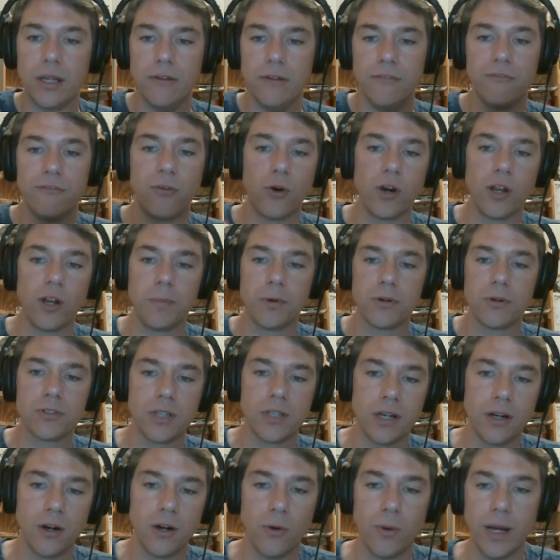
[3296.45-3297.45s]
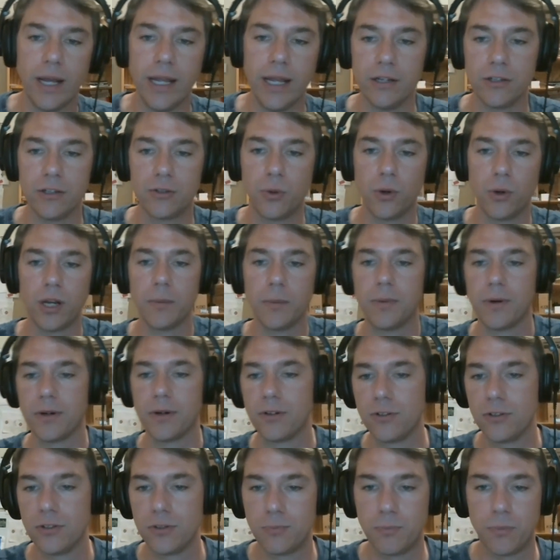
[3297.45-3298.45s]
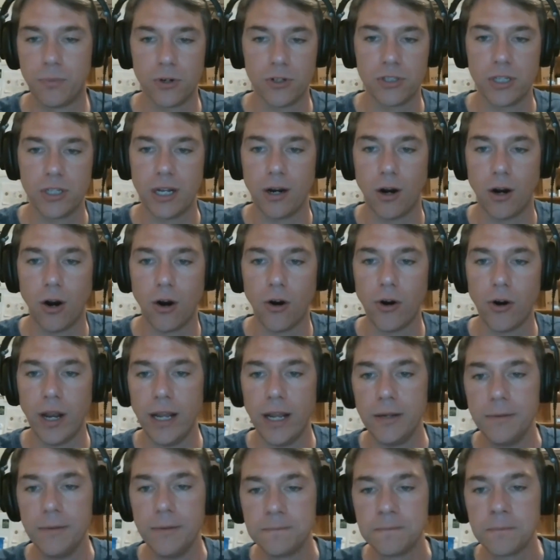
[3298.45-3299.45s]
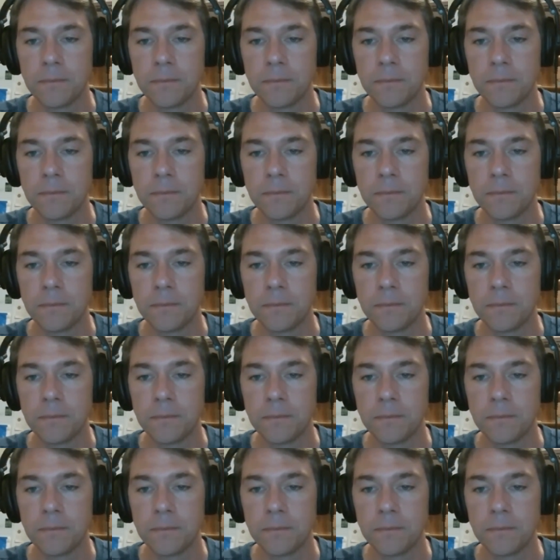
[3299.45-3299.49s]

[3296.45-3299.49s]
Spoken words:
and 40% OA and 20% RA.